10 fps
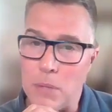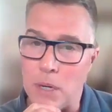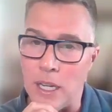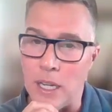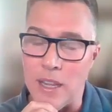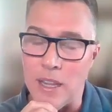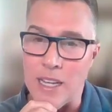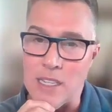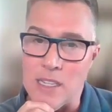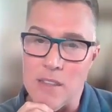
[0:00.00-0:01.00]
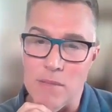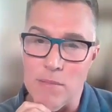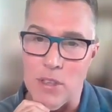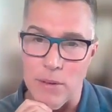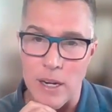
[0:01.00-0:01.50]
but that's
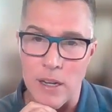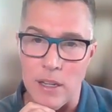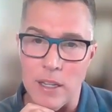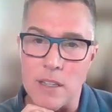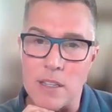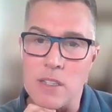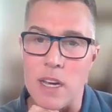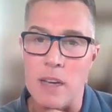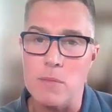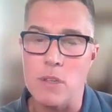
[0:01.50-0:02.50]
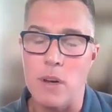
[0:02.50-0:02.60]
theoretical at this time.